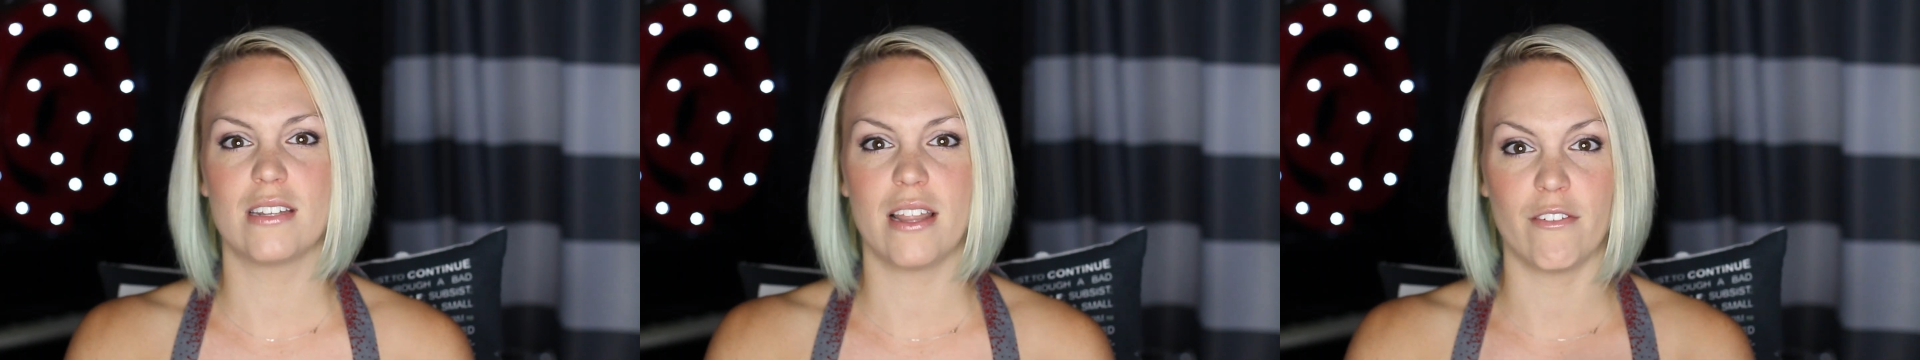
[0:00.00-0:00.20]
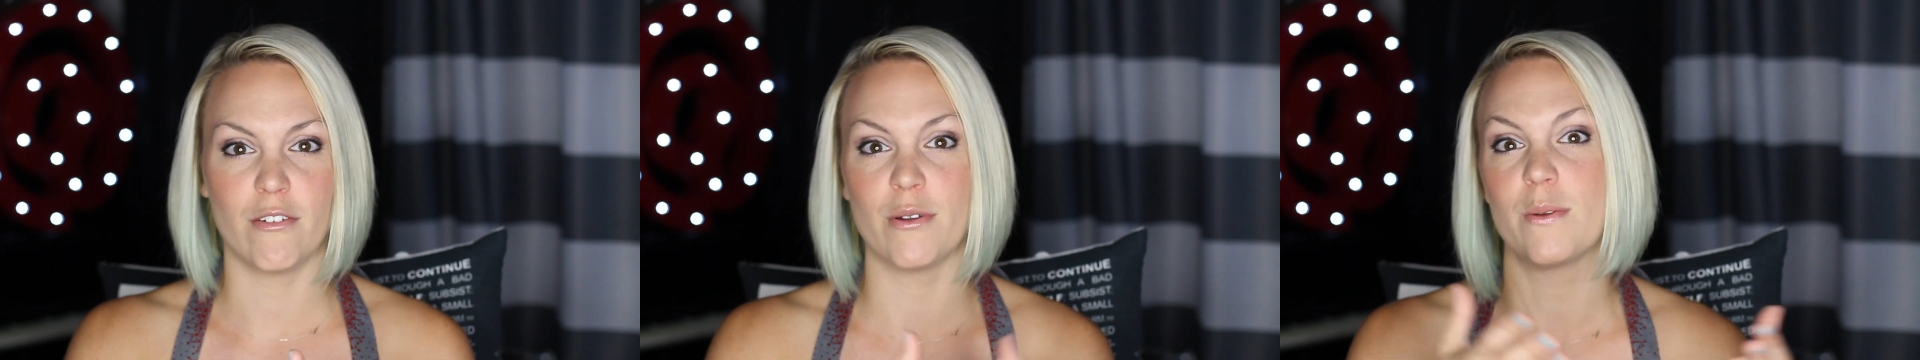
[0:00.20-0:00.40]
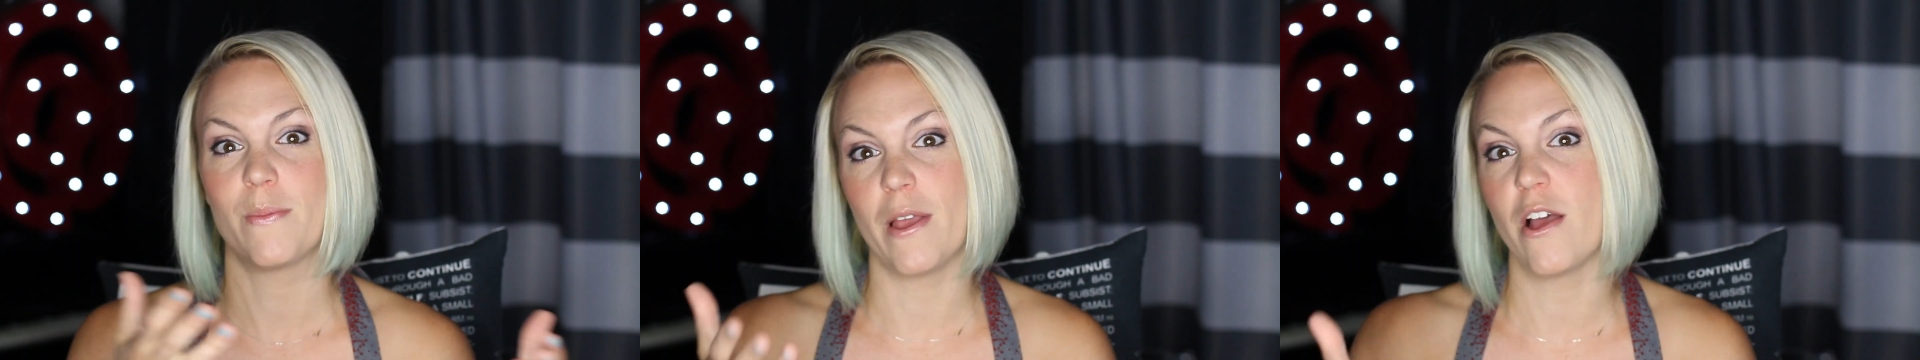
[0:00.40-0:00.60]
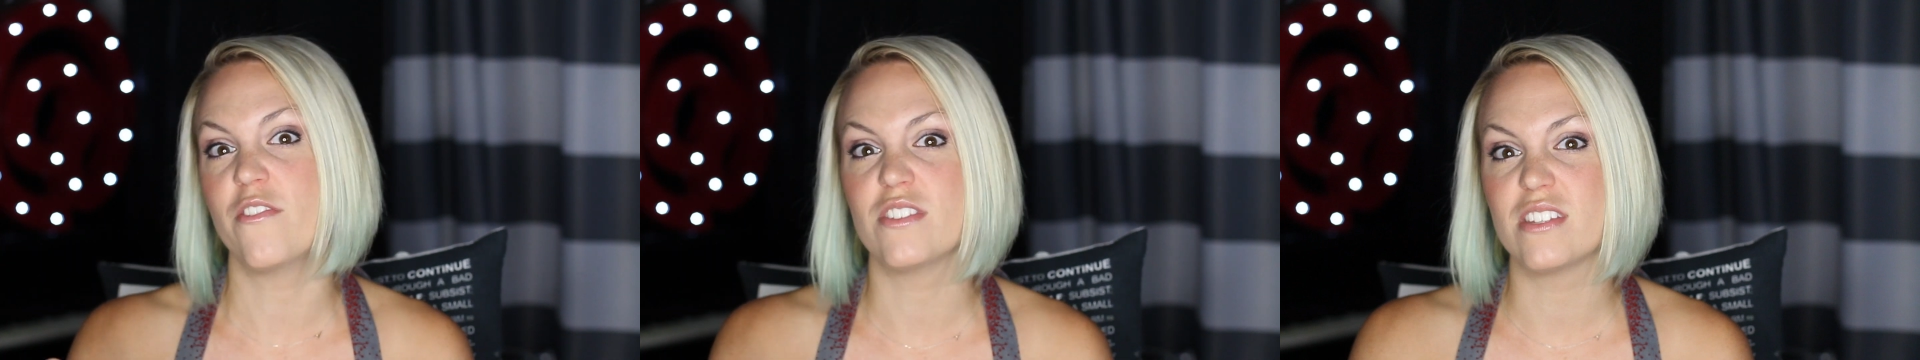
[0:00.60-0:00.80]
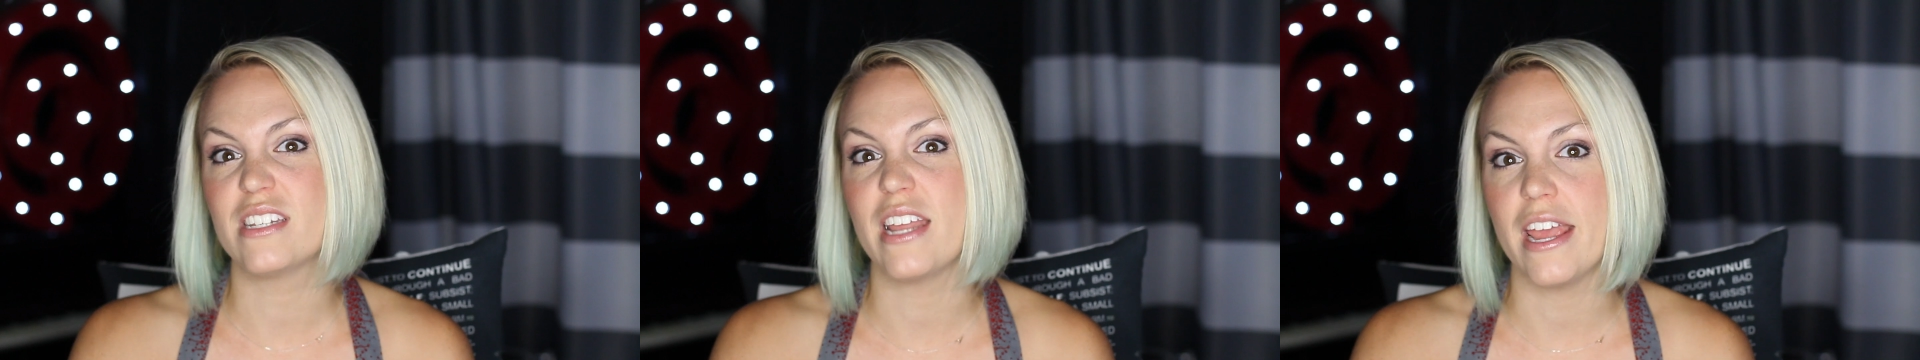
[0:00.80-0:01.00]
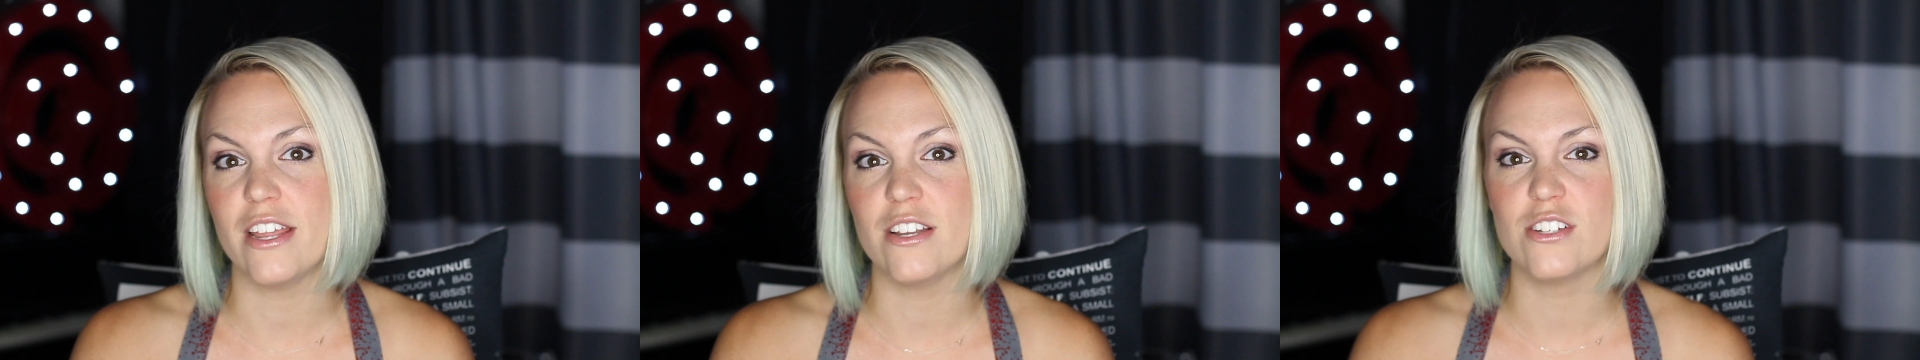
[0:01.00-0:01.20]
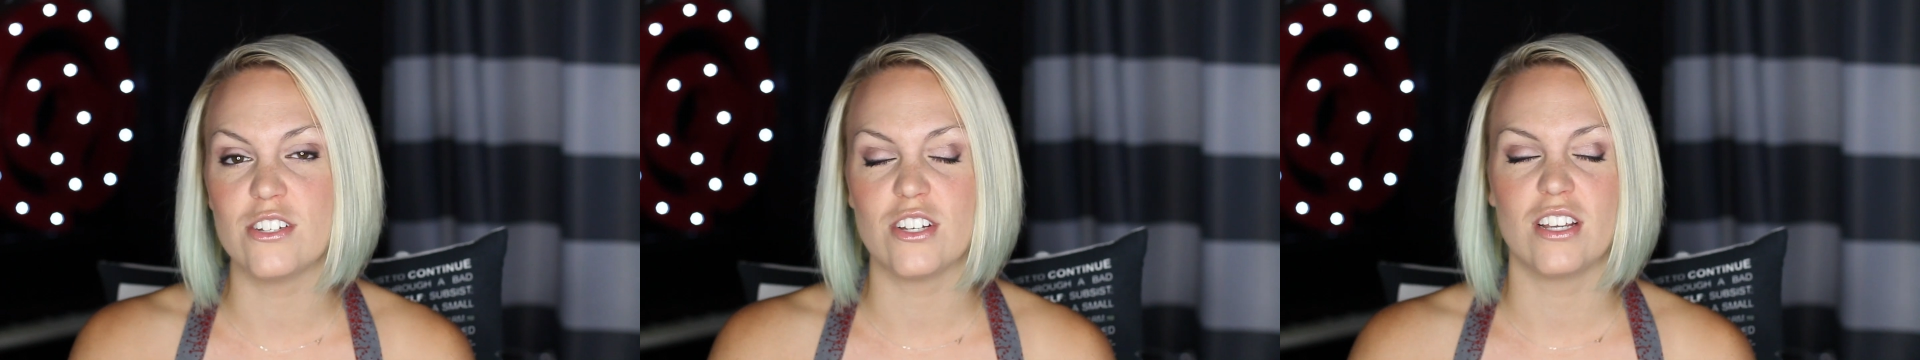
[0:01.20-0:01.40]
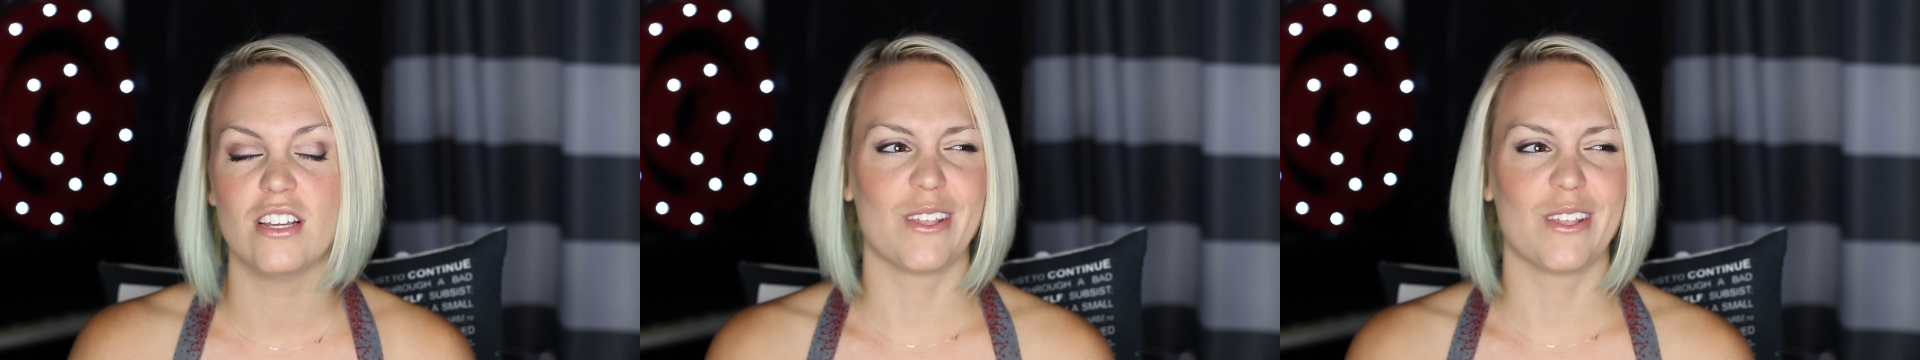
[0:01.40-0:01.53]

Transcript: everyone to be on stage.